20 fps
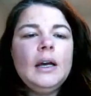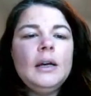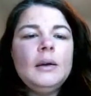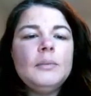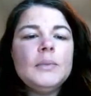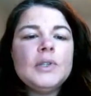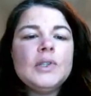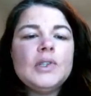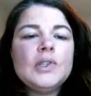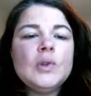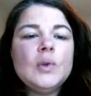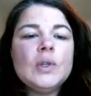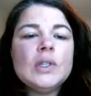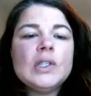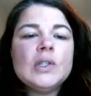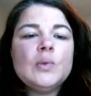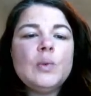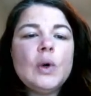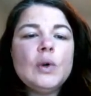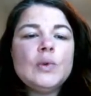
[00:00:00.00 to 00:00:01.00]

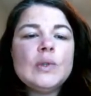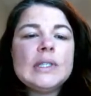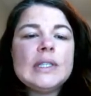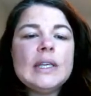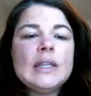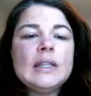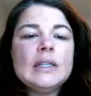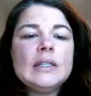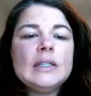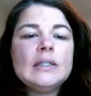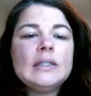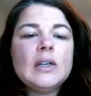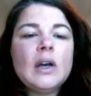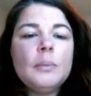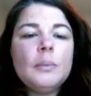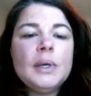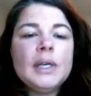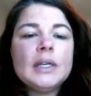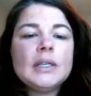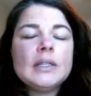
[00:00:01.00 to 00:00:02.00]
Students won't see the
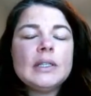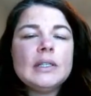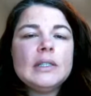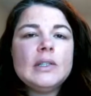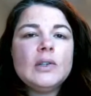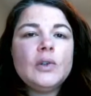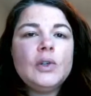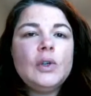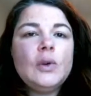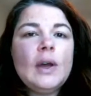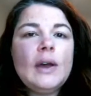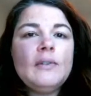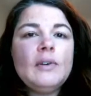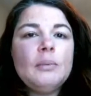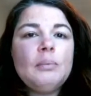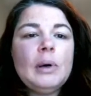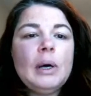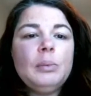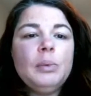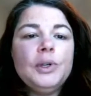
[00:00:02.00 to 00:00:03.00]
topics until you have a
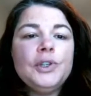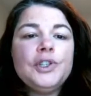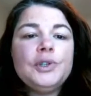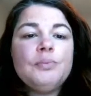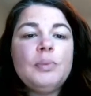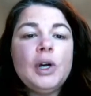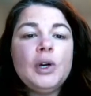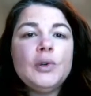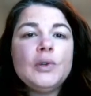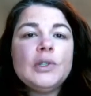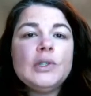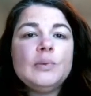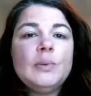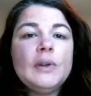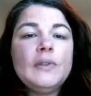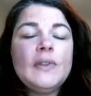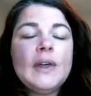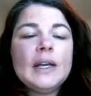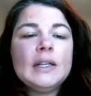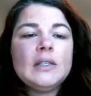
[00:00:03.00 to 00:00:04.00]
published post
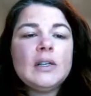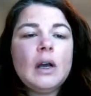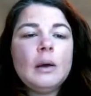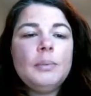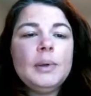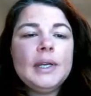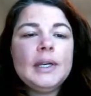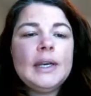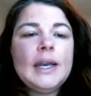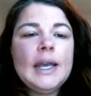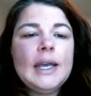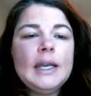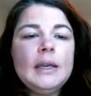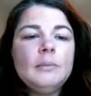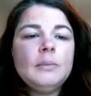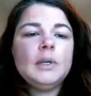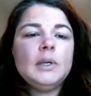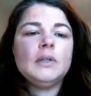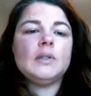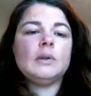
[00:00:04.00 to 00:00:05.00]
with that topic
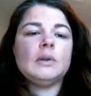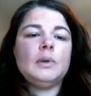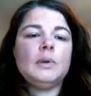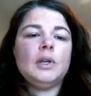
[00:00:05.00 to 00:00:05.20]
name. So I'm going